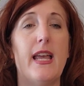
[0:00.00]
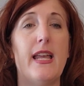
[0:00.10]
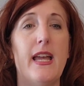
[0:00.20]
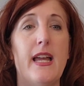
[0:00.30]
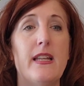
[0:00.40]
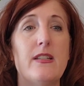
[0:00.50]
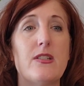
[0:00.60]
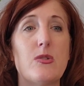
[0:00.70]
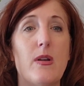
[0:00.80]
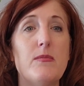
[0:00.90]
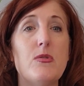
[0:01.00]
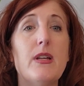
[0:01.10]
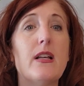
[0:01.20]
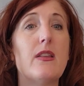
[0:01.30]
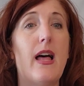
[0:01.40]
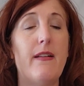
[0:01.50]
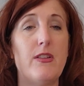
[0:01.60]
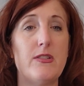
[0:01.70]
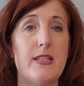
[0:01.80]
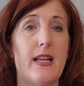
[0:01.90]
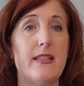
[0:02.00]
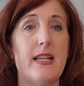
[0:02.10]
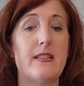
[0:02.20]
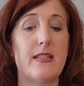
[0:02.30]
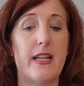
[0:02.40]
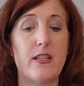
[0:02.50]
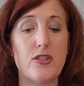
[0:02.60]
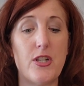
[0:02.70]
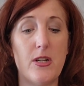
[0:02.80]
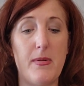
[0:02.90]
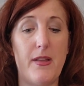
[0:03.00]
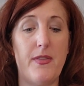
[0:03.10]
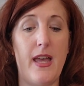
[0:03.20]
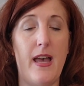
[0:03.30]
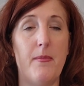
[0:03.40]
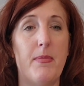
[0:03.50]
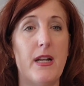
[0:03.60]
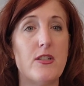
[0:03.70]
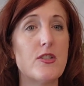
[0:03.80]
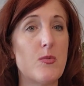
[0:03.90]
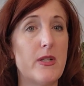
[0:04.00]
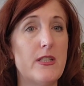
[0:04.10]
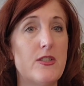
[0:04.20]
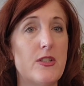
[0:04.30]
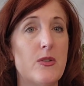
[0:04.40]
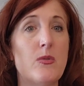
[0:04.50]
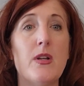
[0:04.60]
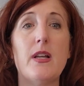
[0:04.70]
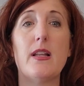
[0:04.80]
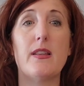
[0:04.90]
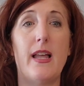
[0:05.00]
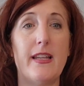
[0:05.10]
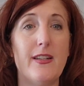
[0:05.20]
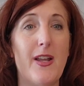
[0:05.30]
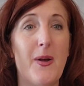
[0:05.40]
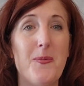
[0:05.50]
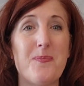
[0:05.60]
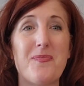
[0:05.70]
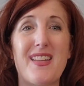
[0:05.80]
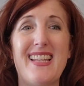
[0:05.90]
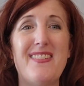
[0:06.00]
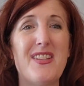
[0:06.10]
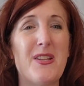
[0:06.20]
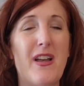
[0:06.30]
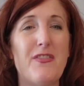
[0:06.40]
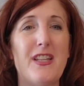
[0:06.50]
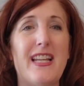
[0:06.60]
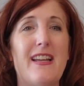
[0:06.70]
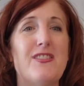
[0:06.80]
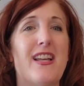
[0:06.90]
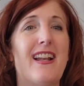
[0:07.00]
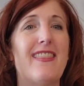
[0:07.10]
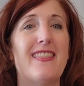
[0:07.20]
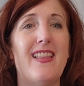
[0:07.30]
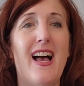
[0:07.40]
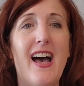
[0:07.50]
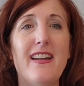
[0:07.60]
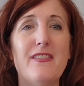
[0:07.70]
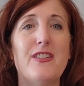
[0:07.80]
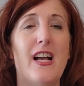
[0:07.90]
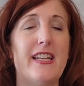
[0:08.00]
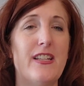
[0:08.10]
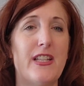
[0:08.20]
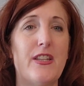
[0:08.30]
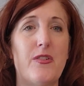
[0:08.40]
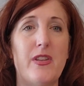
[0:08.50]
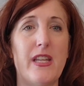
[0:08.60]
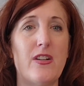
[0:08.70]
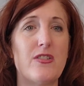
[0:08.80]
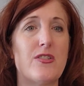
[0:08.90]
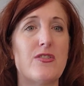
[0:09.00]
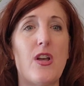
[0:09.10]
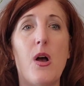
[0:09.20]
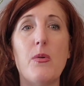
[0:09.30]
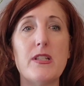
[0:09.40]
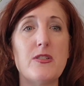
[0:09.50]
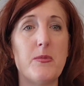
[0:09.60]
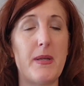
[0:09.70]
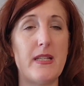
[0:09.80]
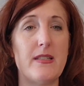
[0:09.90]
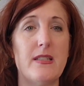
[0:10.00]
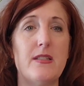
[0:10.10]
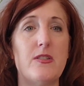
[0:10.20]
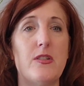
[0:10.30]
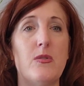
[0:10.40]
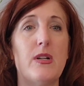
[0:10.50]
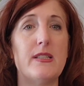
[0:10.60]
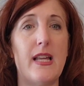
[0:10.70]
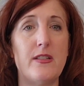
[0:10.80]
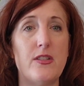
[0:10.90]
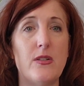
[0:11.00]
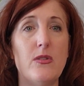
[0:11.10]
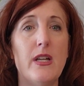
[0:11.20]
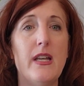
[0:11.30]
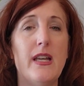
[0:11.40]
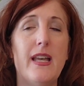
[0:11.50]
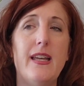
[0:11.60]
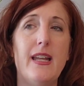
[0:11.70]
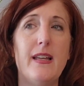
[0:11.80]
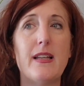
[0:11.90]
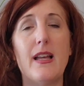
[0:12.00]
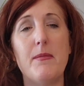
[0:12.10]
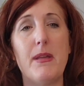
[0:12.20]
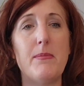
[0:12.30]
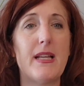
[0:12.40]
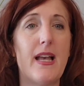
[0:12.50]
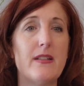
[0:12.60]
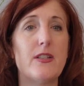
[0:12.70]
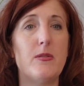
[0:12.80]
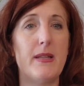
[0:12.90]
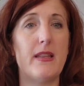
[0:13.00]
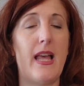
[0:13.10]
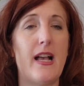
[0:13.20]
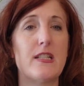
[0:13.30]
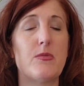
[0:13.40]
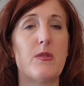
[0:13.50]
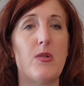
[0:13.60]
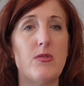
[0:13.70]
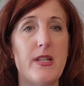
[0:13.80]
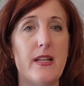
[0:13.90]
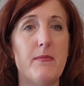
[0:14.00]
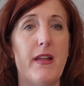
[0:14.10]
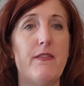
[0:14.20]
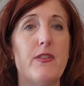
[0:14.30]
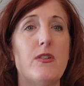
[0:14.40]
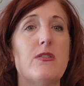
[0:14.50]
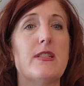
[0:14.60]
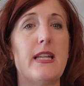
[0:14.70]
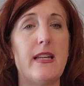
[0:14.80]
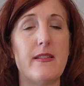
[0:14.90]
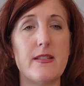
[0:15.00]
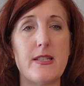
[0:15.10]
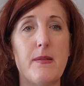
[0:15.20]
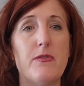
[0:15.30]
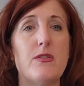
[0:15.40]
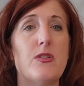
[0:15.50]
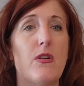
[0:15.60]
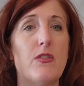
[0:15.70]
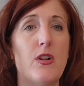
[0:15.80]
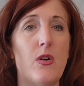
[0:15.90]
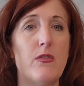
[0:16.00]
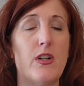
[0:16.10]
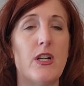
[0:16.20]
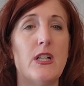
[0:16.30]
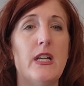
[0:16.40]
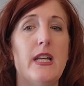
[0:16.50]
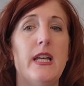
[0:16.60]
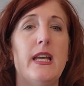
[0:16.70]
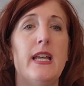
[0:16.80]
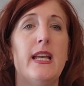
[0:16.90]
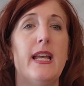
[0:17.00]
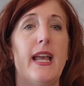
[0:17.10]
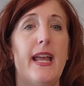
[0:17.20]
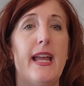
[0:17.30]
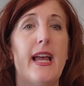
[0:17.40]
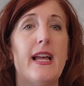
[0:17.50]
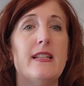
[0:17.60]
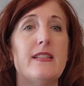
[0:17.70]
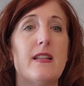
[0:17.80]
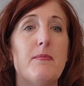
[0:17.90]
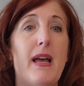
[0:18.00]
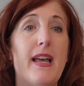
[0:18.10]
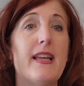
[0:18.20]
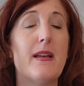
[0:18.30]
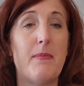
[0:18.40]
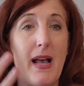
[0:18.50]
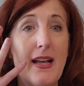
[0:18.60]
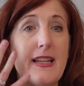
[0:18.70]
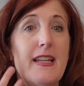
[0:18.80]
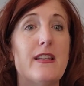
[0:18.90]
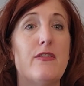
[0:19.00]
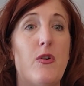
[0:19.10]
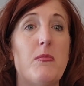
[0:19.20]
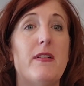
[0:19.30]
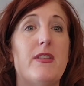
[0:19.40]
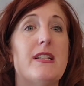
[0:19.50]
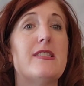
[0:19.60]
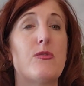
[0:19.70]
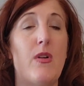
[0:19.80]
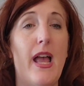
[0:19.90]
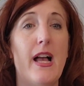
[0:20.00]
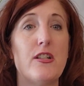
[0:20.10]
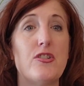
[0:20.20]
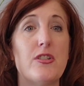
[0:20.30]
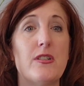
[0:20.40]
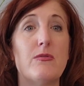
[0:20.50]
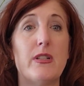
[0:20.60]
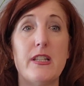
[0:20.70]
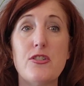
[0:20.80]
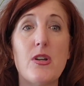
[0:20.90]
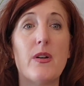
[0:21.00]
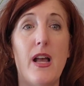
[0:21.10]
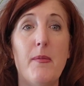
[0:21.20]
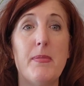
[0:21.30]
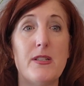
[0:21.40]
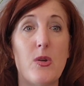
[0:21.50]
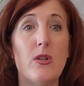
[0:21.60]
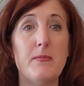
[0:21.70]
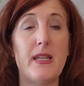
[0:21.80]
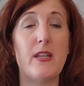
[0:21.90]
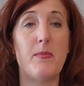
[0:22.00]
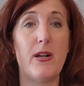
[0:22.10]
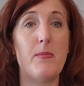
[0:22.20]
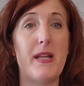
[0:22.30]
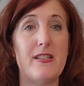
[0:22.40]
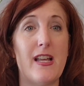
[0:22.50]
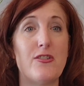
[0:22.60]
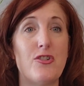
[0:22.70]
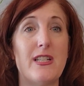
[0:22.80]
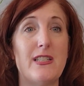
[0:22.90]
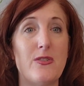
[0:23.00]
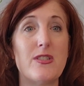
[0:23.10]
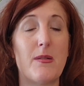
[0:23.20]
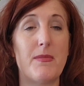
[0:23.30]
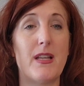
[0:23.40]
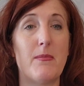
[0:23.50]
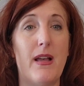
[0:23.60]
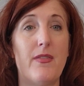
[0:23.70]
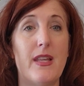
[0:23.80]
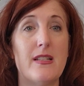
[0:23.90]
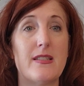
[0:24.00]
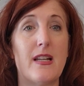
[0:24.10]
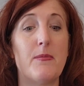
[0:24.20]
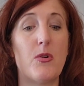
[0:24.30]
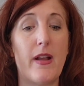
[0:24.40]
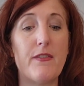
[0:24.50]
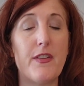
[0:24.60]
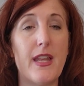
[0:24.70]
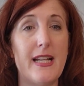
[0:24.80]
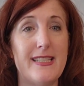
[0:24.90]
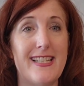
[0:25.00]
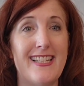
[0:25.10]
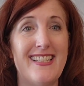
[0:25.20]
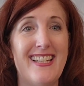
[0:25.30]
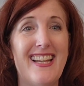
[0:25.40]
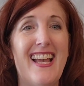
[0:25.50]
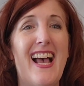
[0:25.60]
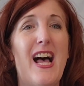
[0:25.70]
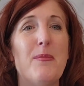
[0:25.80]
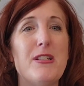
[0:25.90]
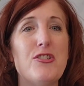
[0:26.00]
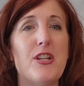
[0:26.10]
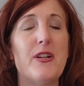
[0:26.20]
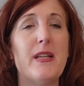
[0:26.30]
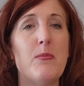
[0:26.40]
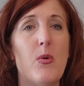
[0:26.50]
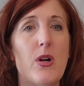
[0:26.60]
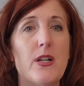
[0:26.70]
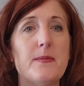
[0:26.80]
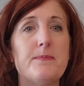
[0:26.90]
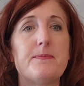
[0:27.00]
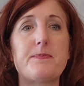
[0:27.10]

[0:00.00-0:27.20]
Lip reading: And so I'm doing a lot of those techniques, and I can share about that. But I just wanted to let you know, even though I feel like I've done a lot of gut healing through the years, there's always new pieces to attend to. And I maybe a little bit lax with rotating my foods and eating the same foods over and over. And my body, in the form of this rash, really showed up and told me, you better pay attention and do something about this. And I'm grateful that I did. I'll be sharing more